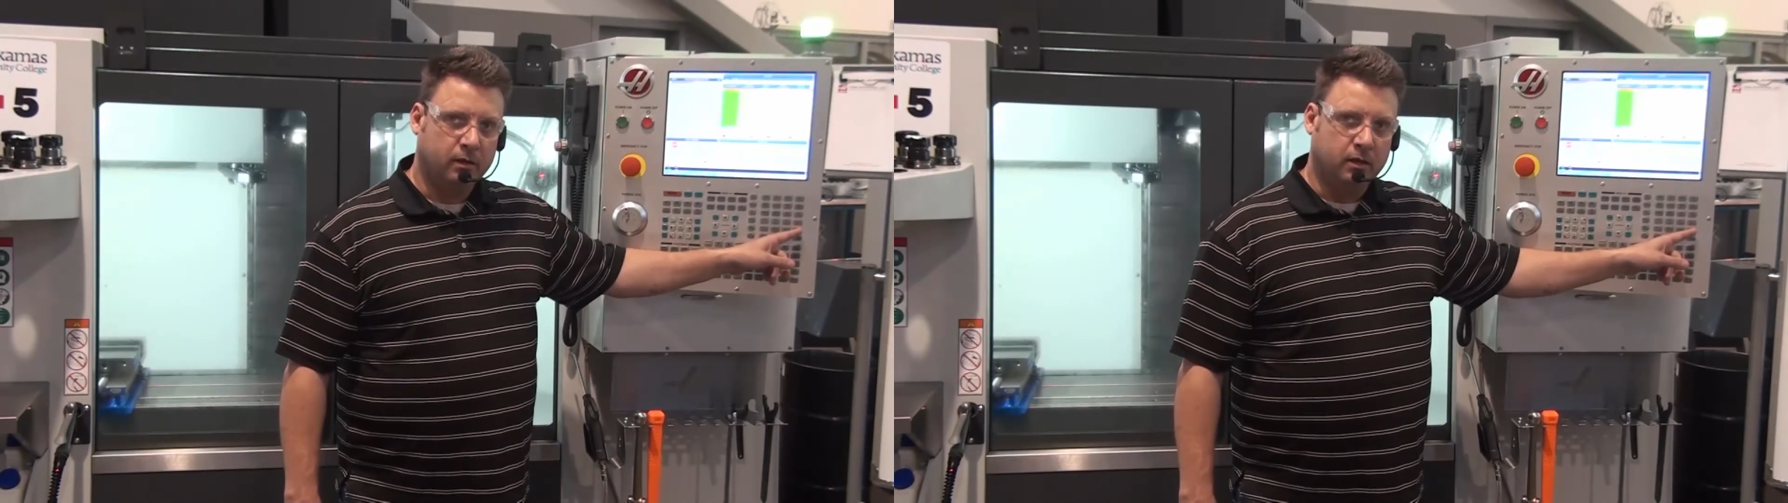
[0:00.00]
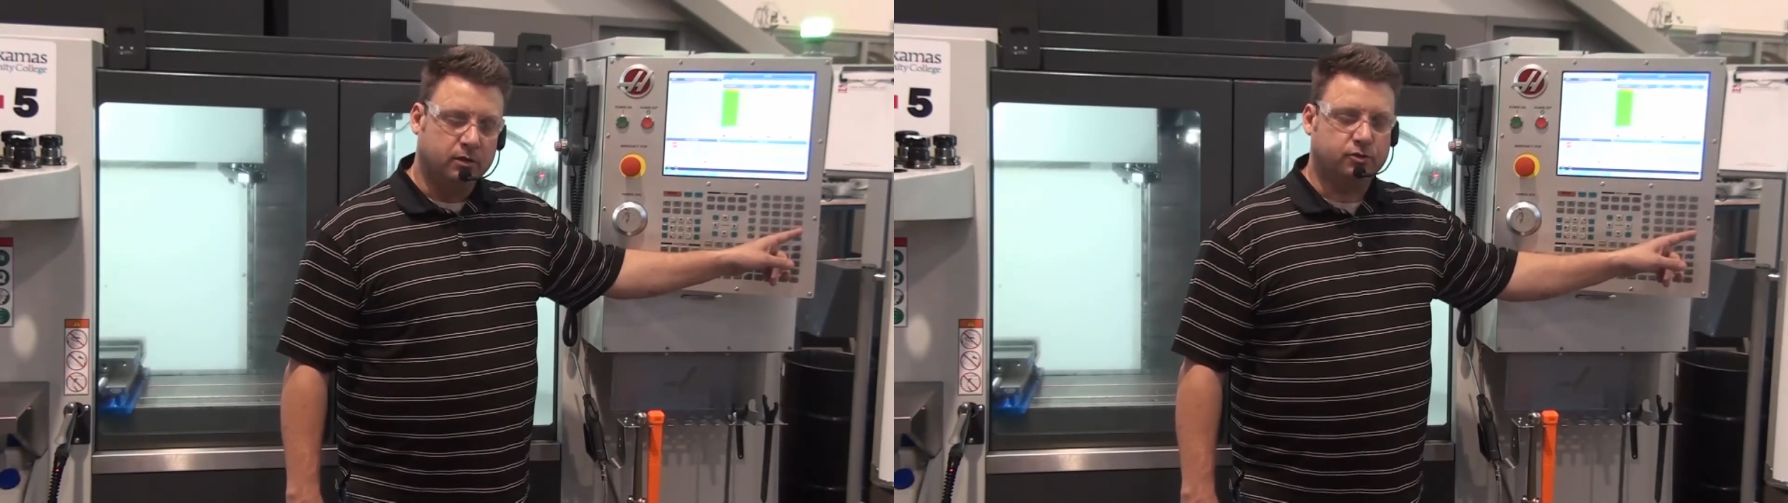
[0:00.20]

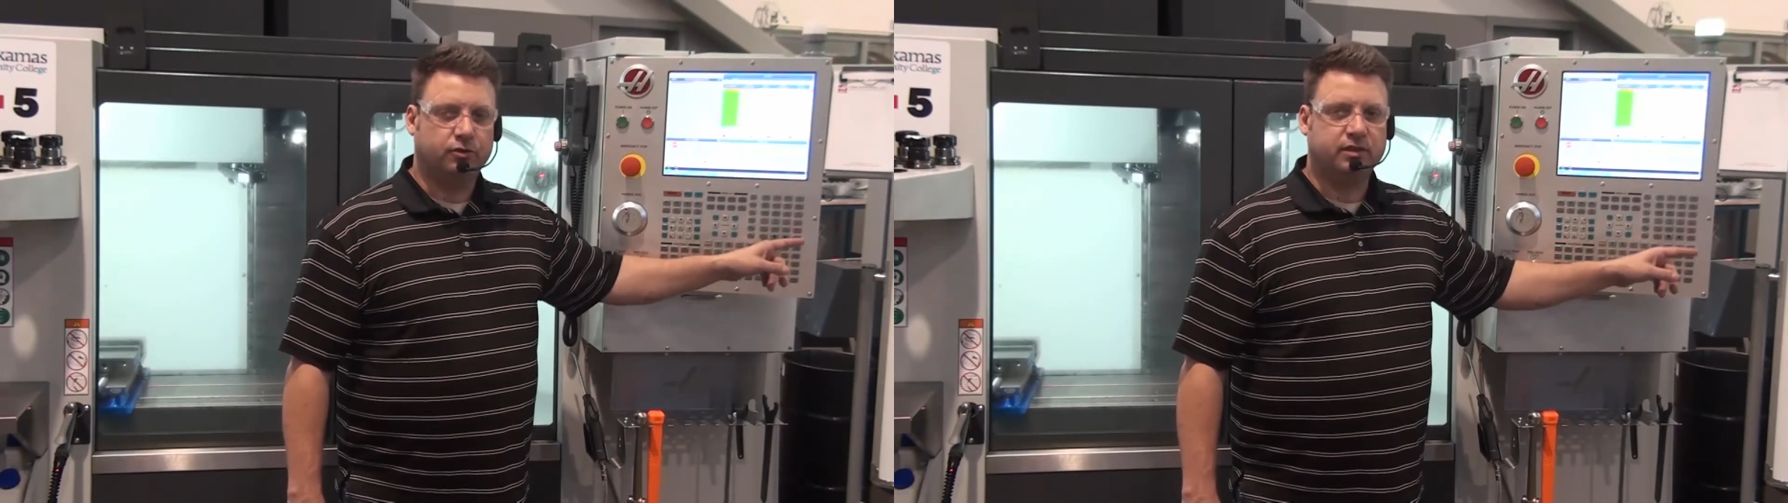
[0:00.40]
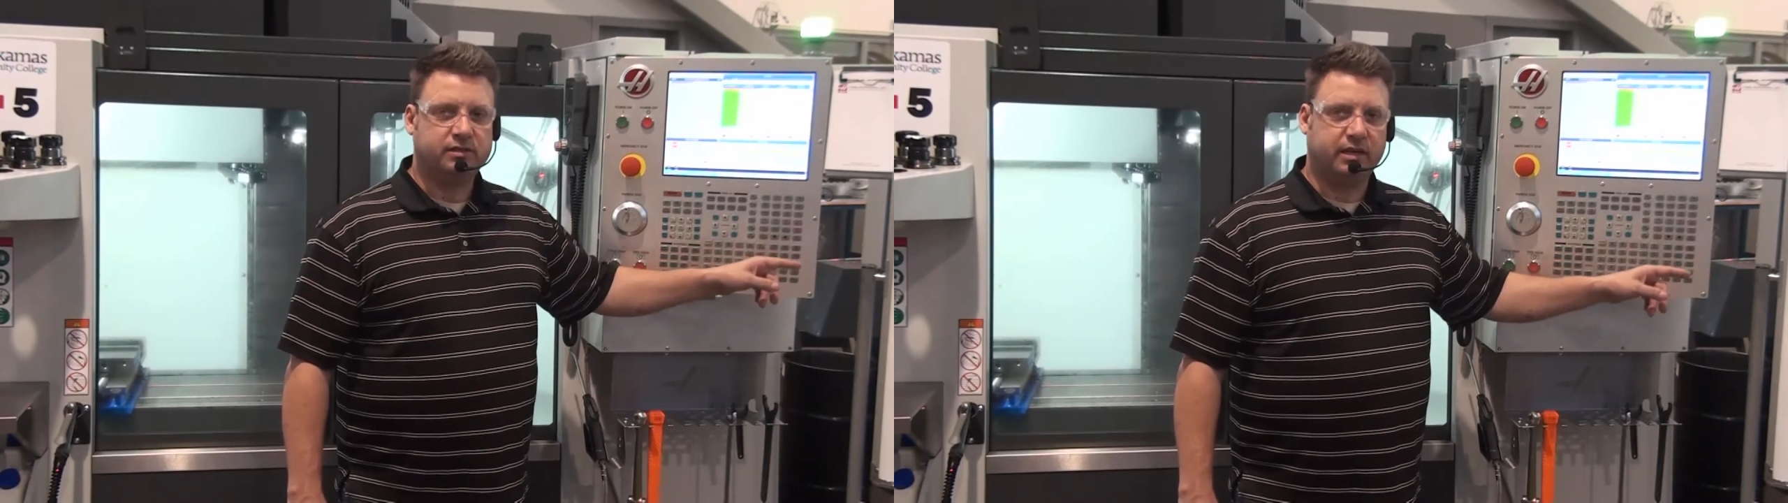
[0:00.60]
So in
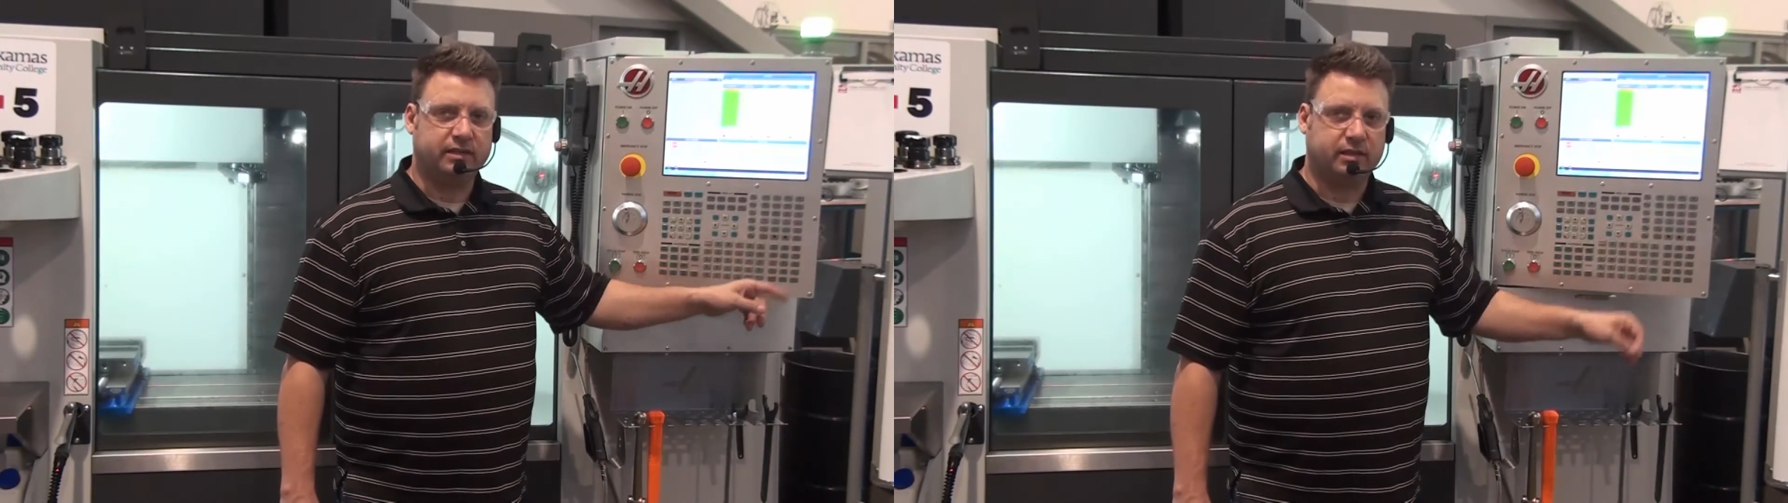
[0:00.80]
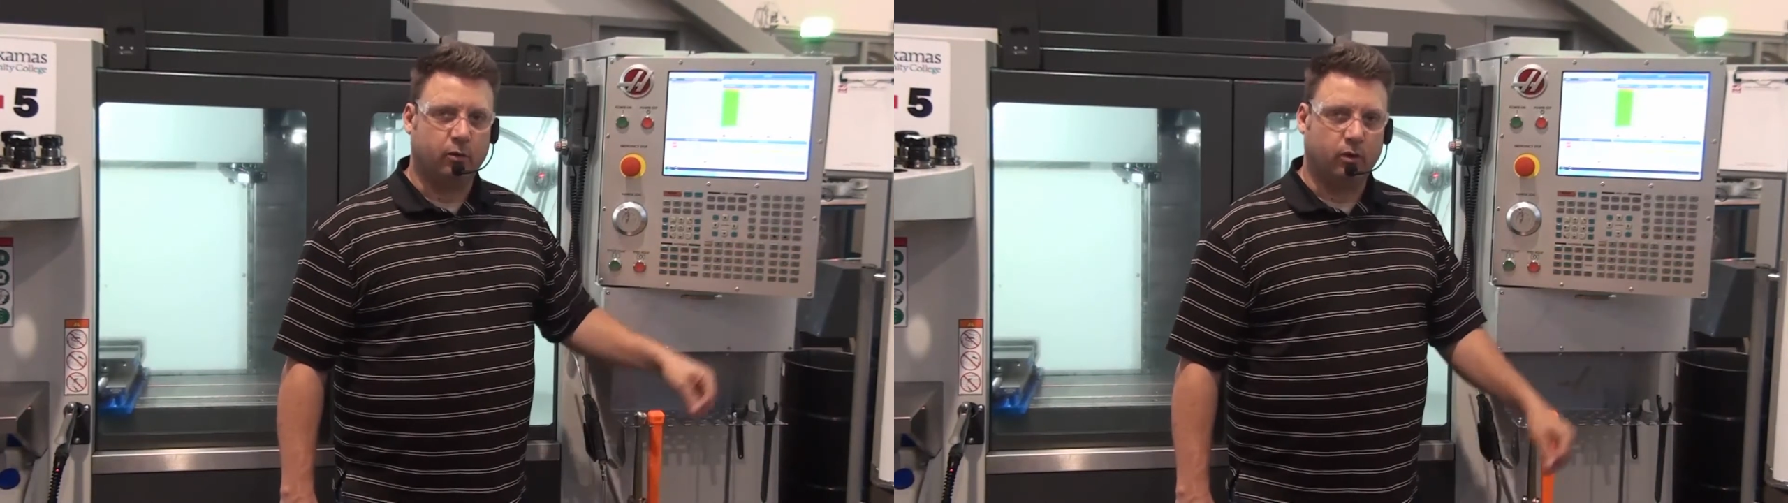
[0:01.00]
this case,
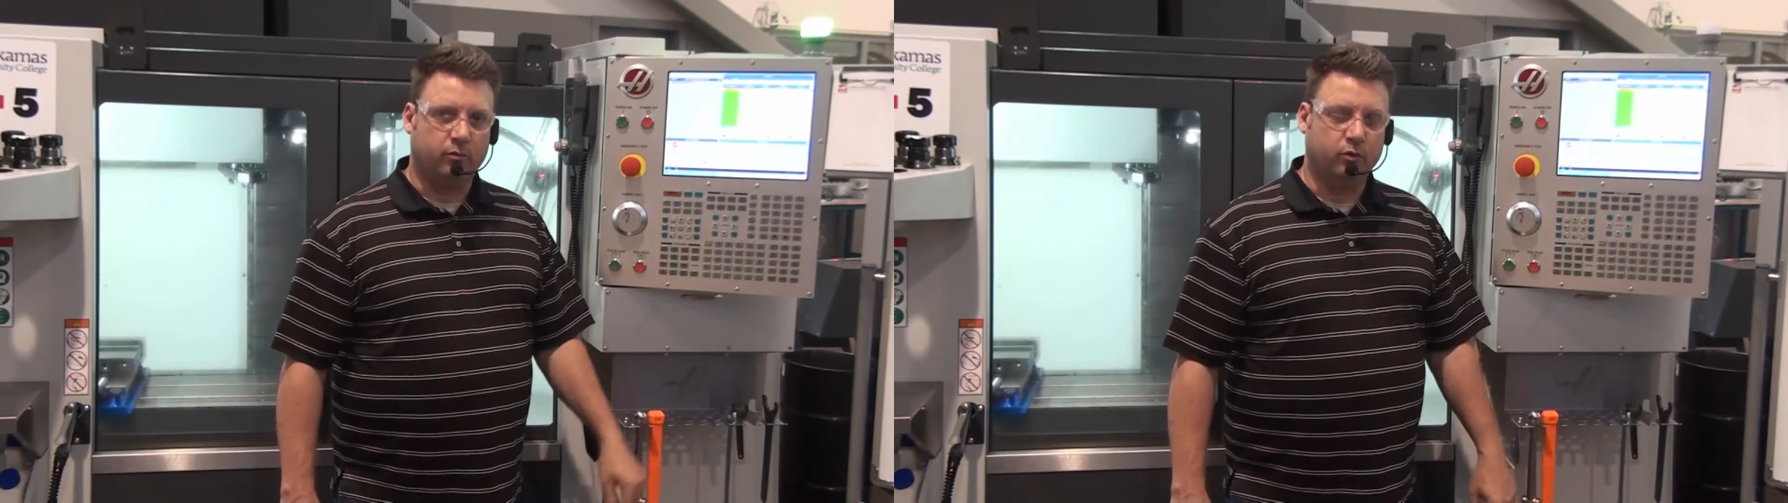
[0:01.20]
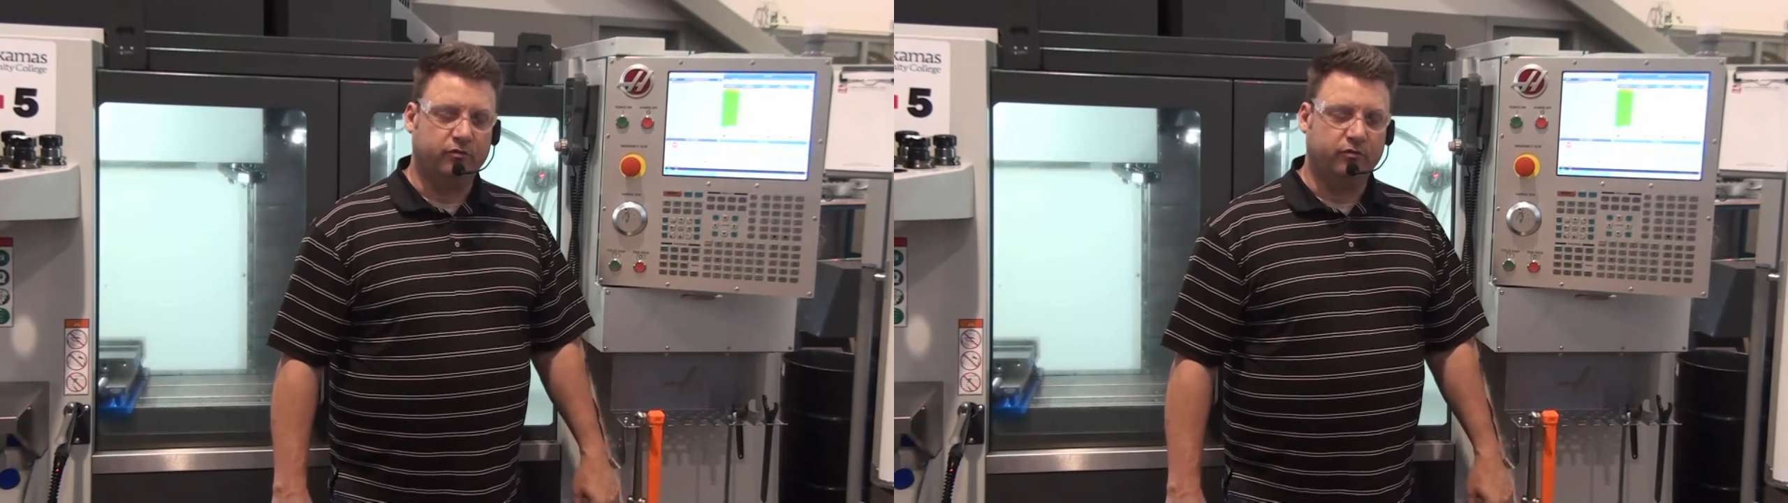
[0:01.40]
I want to move the